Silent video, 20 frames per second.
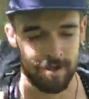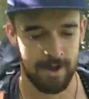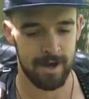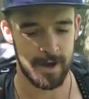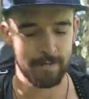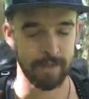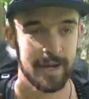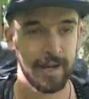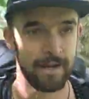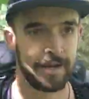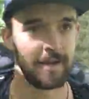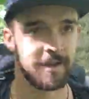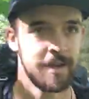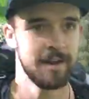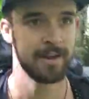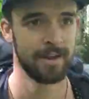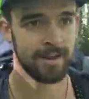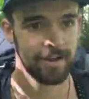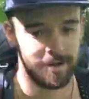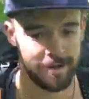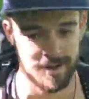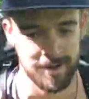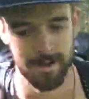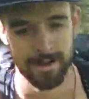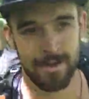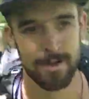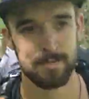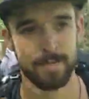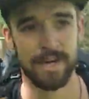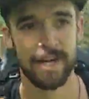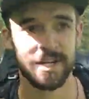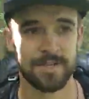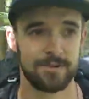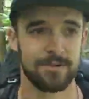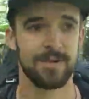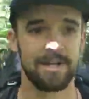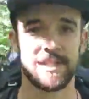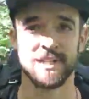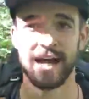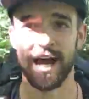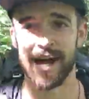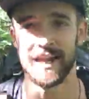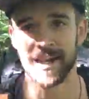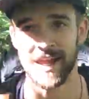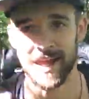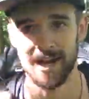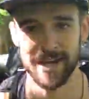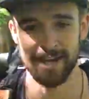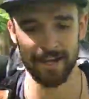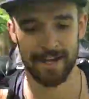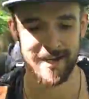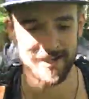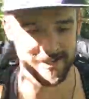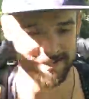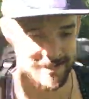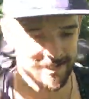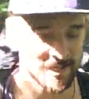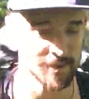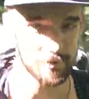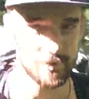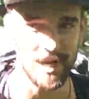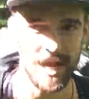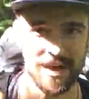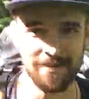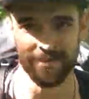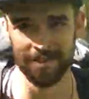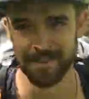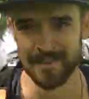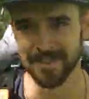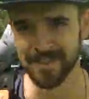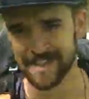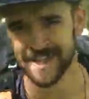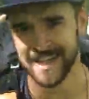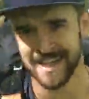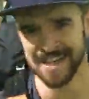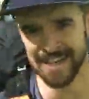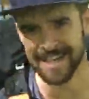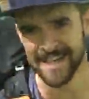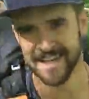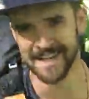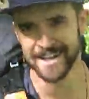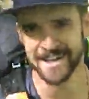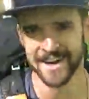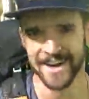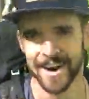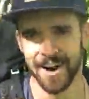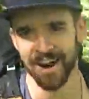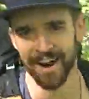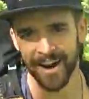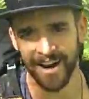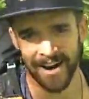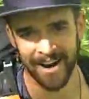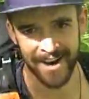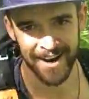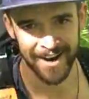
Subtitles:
I mean, the biggest reason I like it is because when you have a little lady like her,